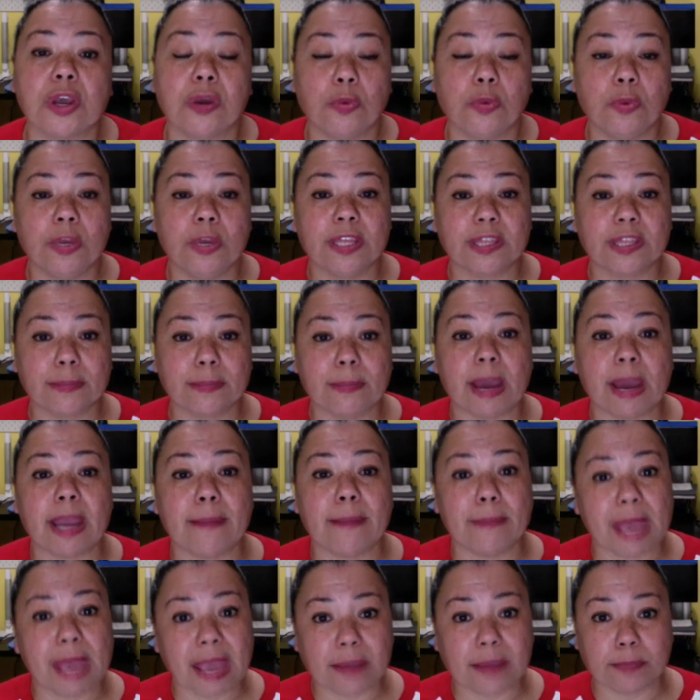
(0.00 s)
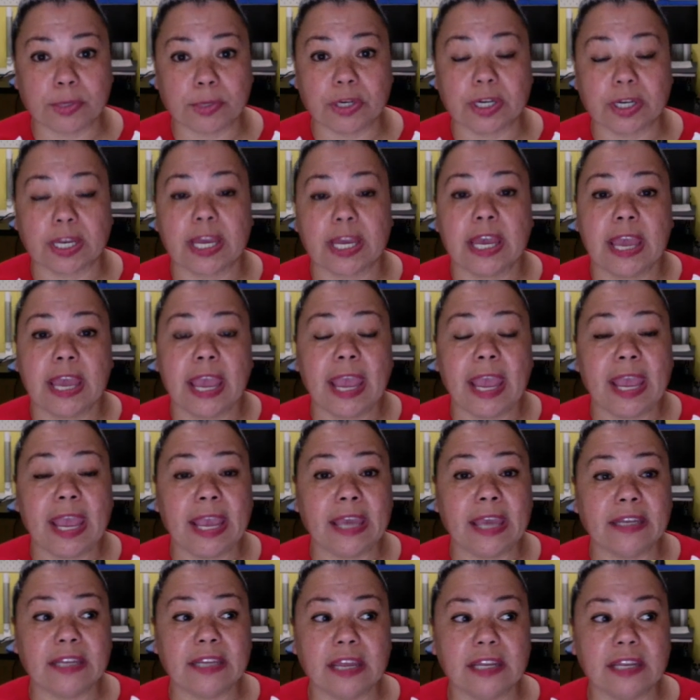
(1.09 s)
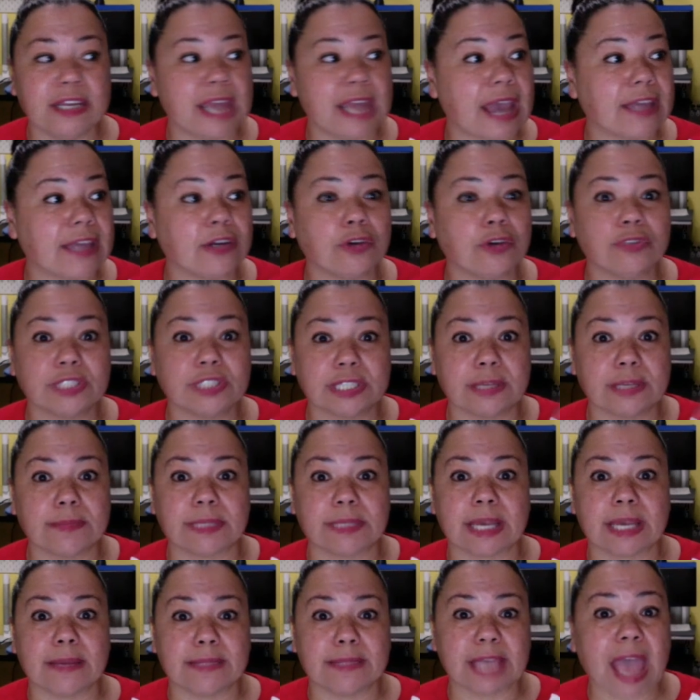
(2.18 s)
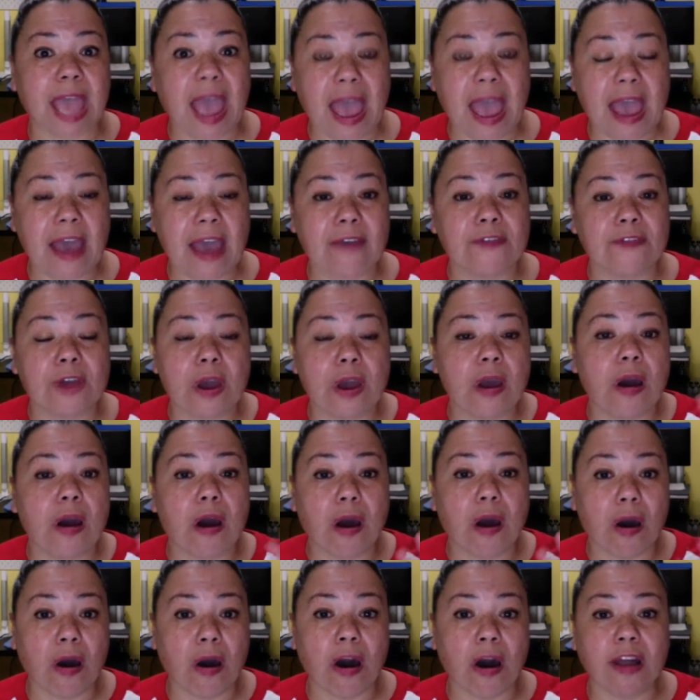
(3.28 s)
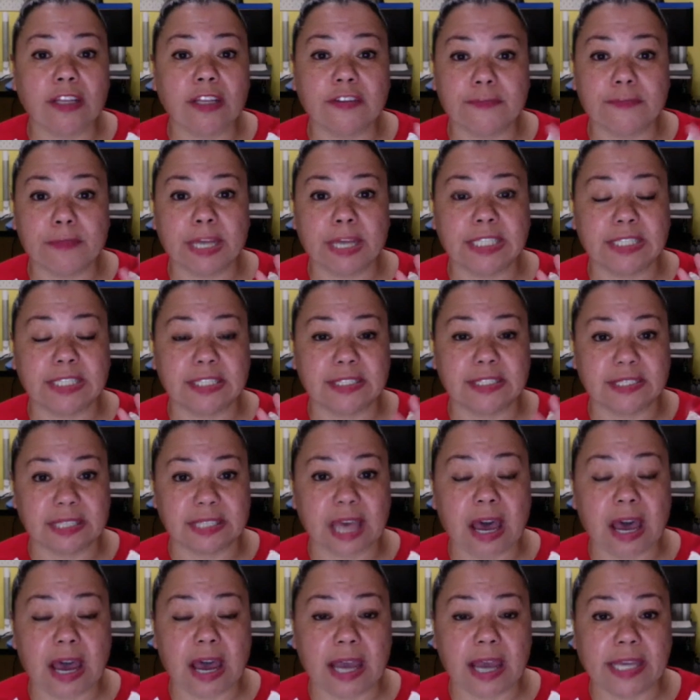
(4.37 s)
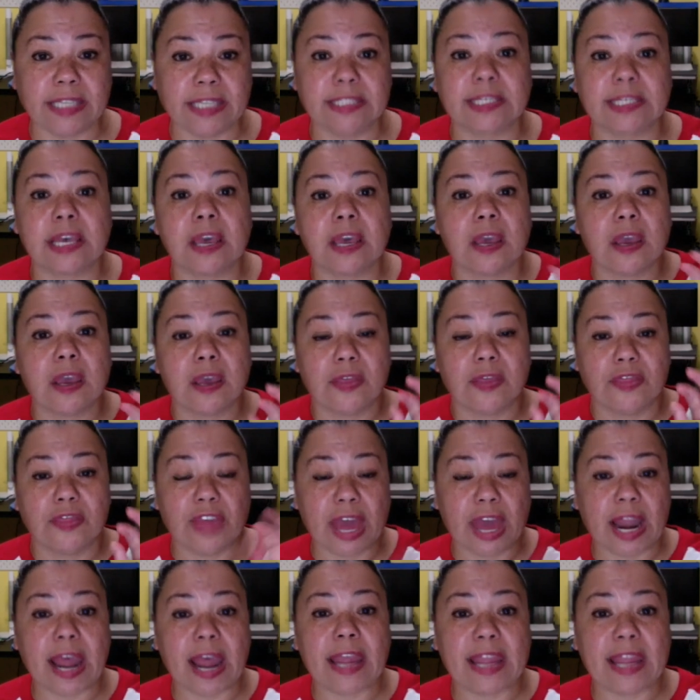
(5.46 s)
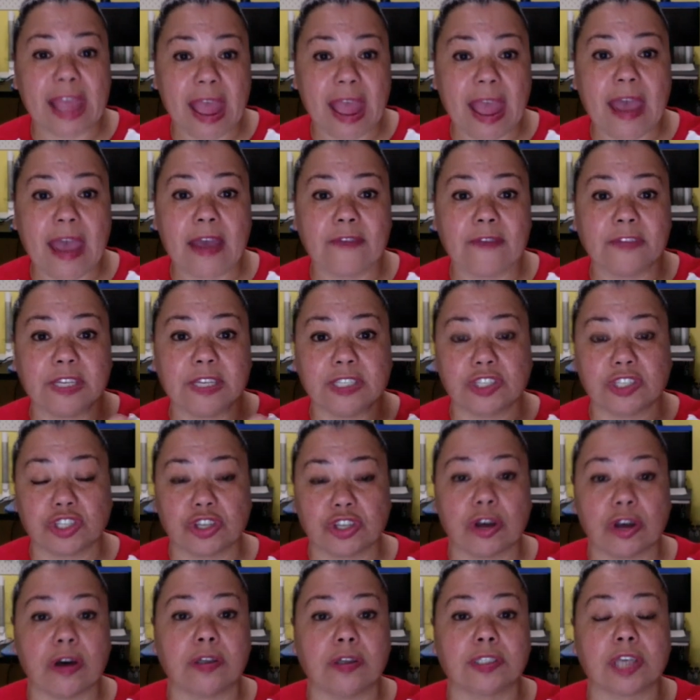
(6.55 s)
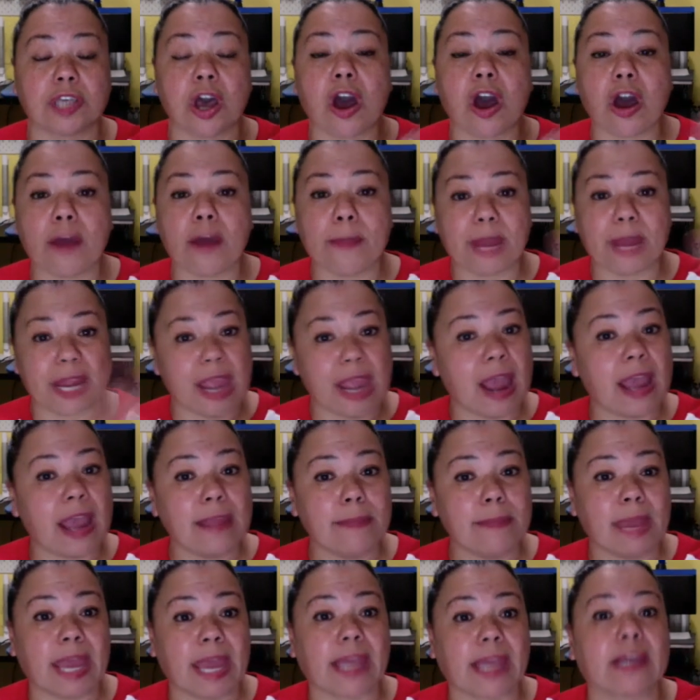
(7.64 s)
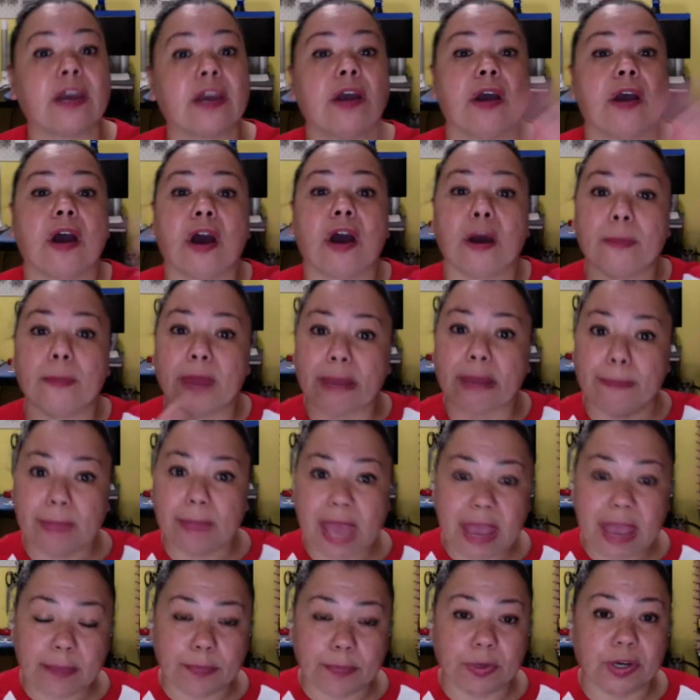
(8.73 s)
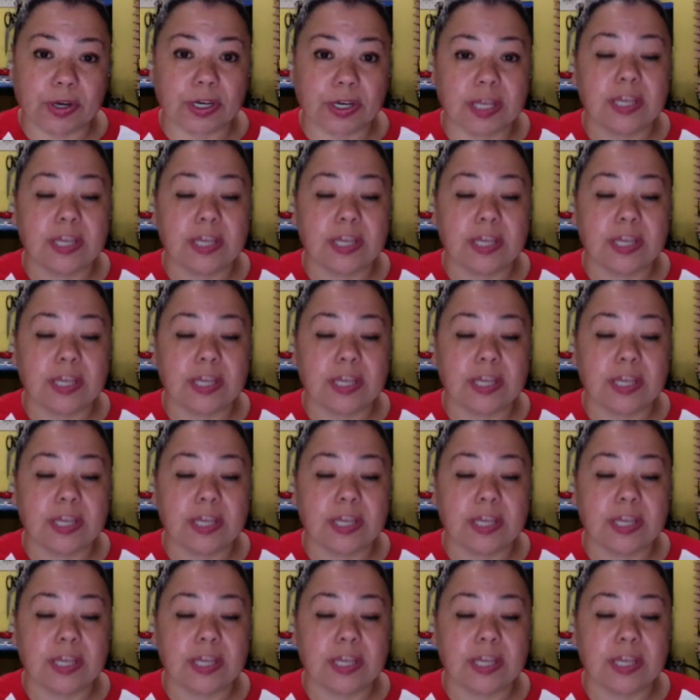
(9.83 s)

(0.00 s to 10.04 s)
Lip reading: with my MacBook, and I don't sometimes have all of my designs that I have installed on my iMac on my MacBook.